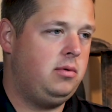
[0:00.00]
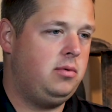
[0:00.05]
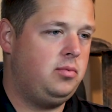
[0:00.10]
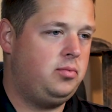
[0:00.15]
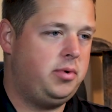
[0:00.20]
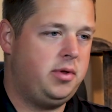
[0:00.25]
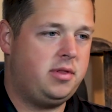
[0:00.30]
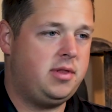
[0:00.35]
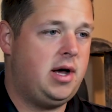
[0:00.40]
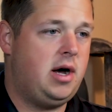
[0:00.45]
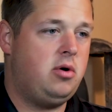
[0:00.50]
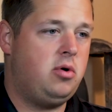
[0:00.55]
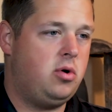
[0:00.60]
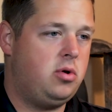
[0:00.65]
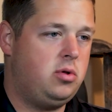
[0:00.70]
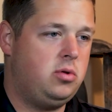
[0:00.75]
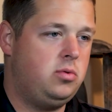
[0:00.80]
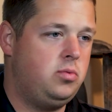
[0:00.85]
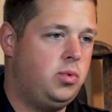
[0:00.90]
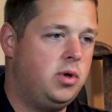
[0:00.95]

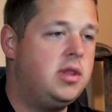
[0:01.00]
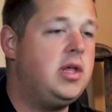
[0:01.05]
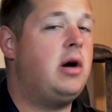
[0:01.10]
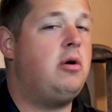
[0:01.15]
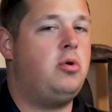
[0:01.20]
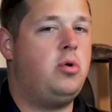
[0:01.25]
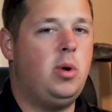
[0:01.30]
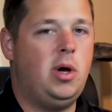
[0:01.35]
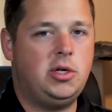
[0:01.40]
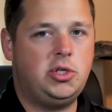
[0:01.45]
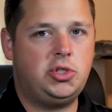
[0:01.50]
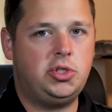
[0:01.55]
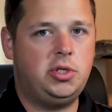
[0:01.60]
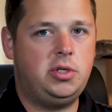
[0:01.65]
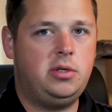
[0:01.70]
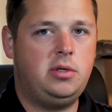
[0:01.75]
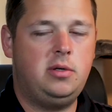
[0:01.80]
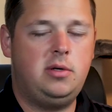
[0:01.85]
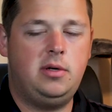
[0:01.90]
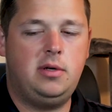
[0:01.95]
without
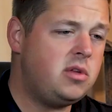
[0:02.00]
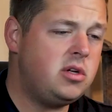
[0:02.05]
question.